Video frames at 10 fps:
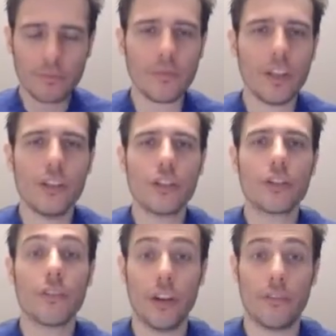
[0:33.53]
just
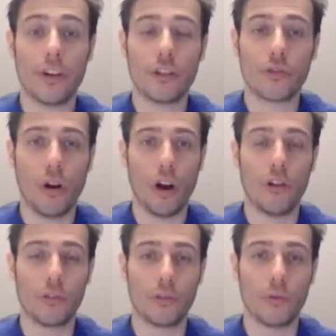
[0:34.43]
a very strong
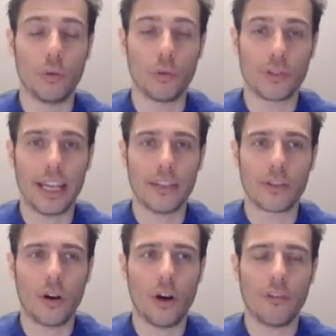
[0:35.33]
overall sense
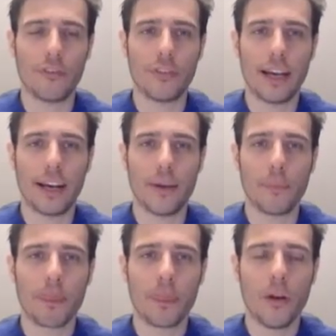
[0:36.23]
of
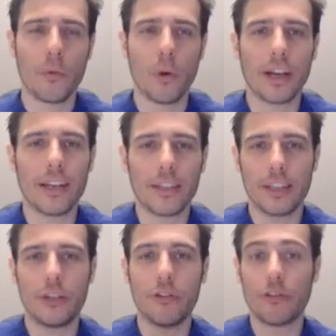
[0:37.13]
what it is
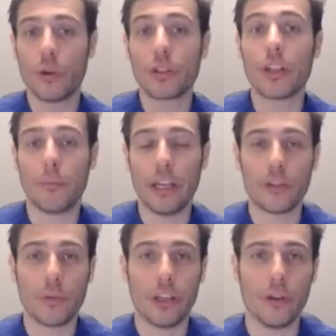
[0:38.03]
that you're first going to
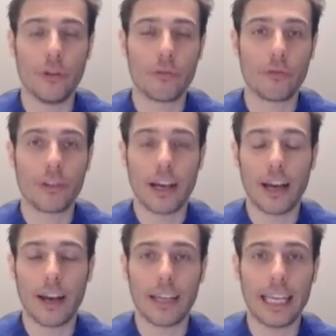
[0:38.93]
meet when you
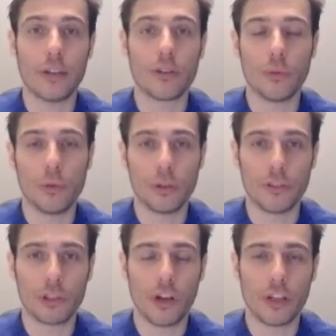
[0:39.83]
get into the world of
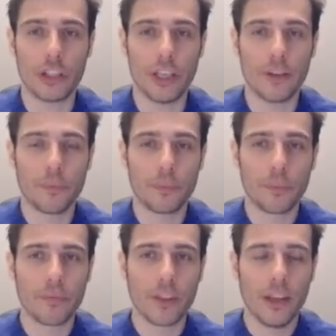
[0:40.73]
astrology.
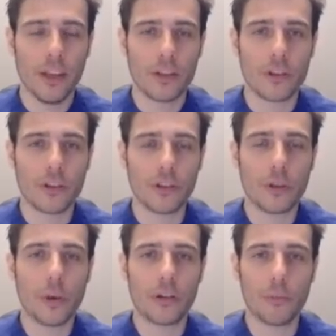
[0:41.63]
So just a
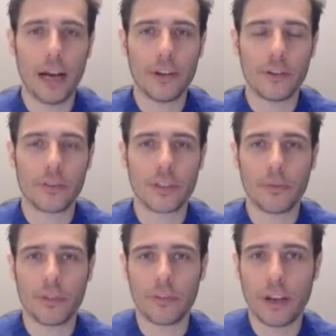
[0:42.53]
quick reminder of some
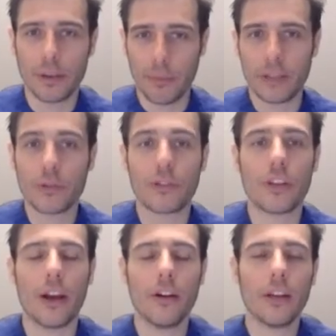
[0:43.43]
of the fundamentals
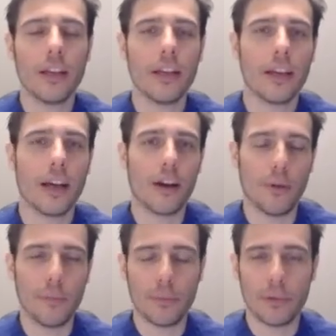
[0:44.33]
there. I
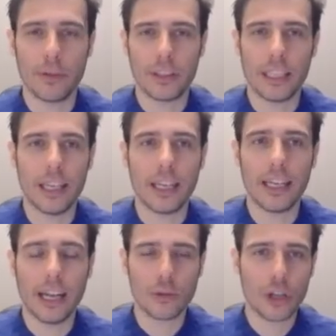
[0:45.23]
remember the
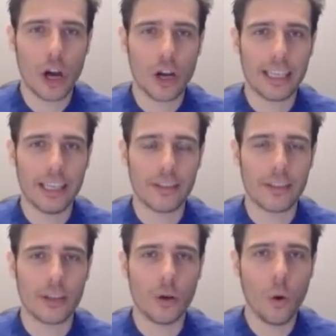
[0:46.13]
natal chart is
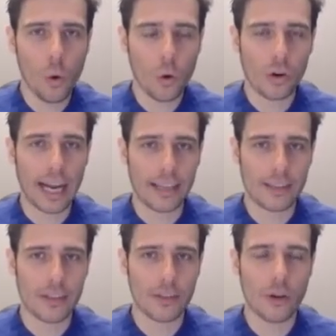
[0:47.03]
the core
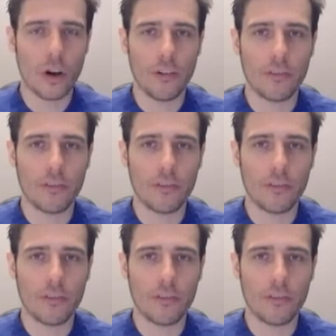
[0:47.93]
essence of